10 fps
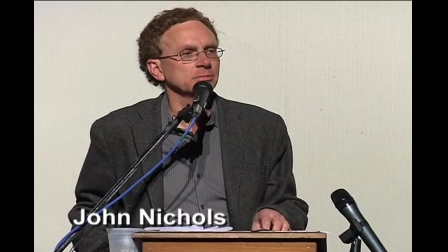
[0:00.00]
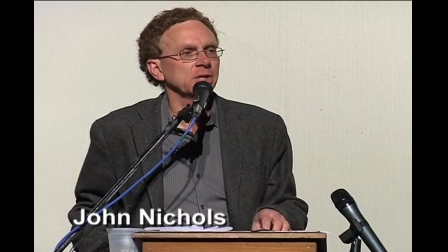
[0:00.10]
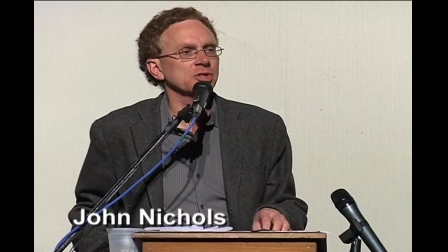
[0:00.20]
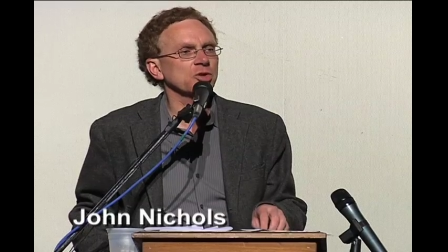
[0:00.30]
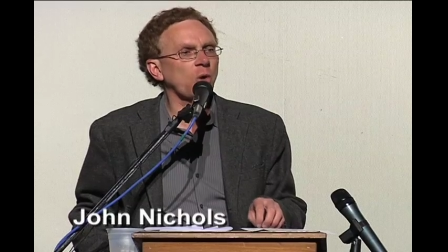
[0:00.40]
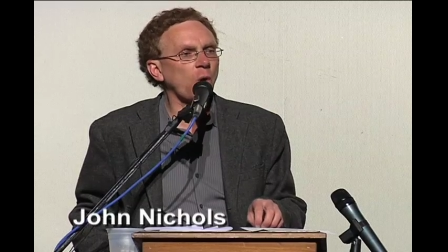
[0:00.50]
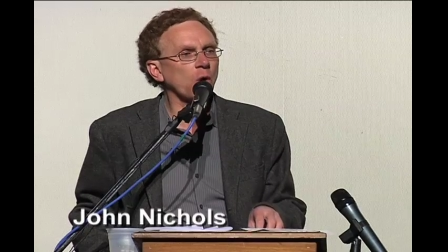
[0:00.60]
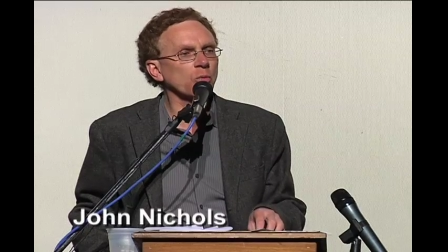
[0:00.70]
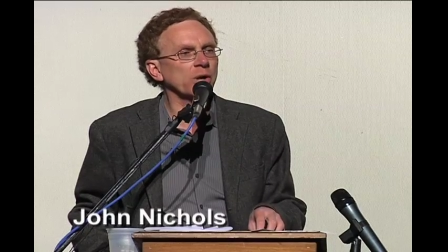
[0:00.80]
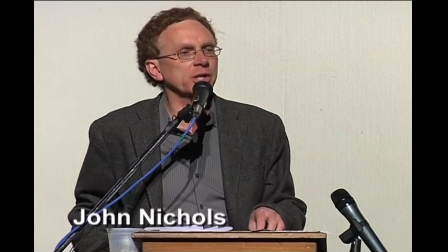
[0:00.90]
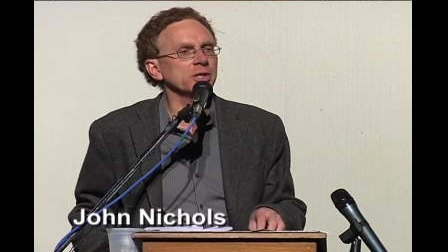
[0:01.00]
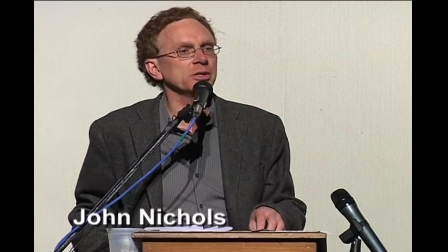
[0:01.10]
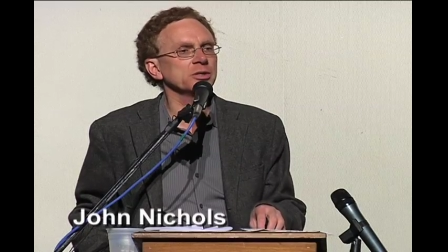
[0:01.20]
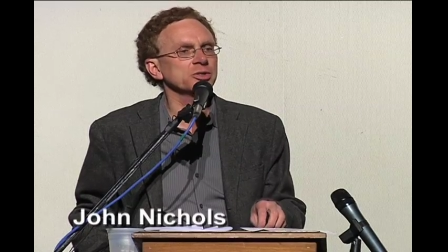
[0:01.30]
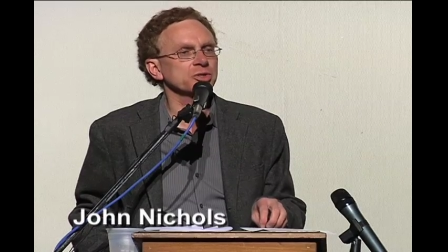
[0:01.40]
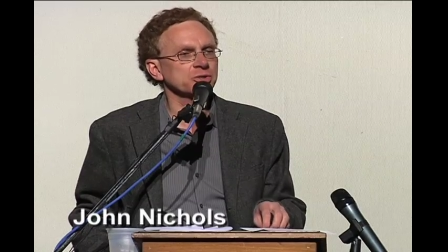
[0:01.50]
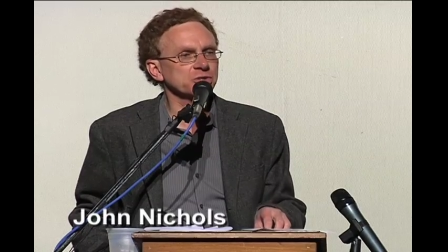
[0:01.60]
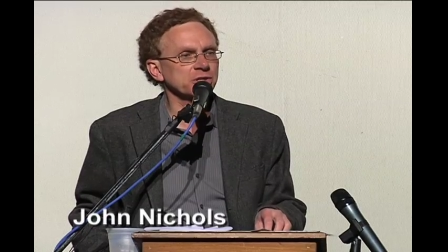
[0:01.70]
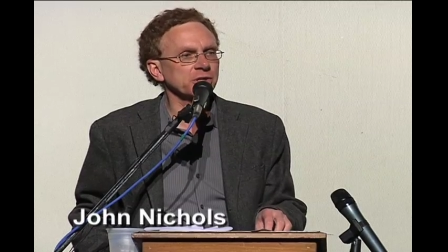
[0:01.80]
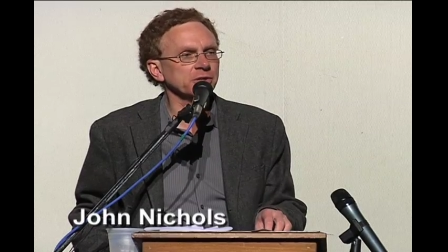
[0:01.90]
has already
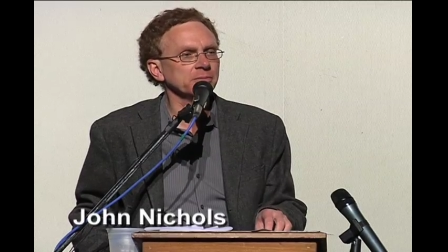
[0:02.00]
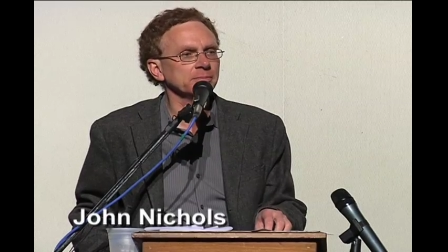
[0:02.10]
succeeded.